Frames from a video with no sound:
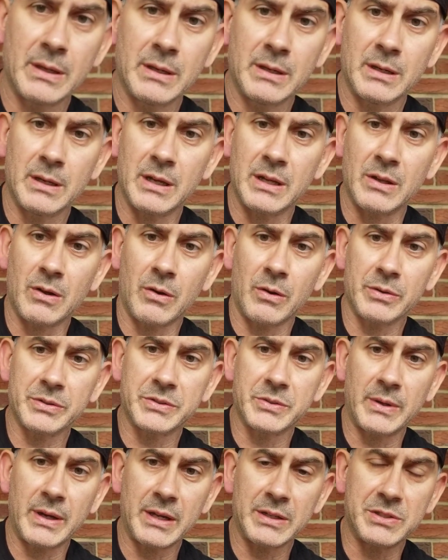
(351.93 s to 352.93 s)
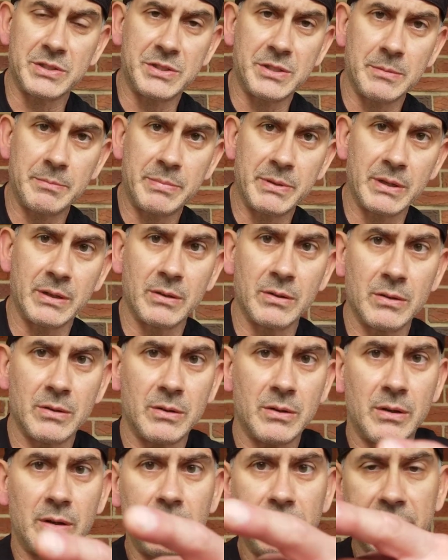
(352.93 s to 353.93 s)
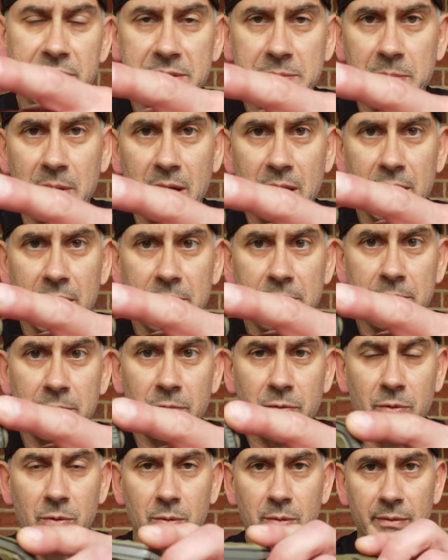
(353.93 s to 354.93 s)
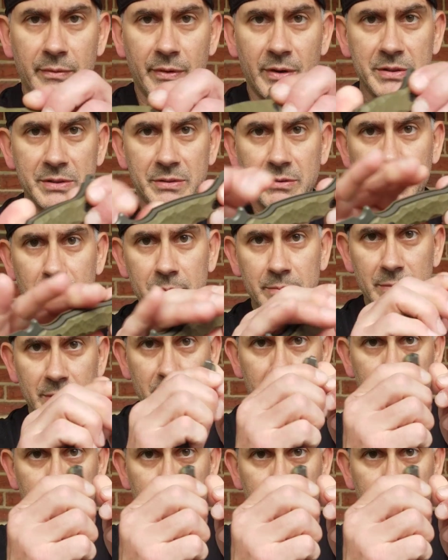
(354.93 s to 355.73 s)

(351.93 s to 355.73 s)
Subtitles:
It also has jimping on the spine for reverse grip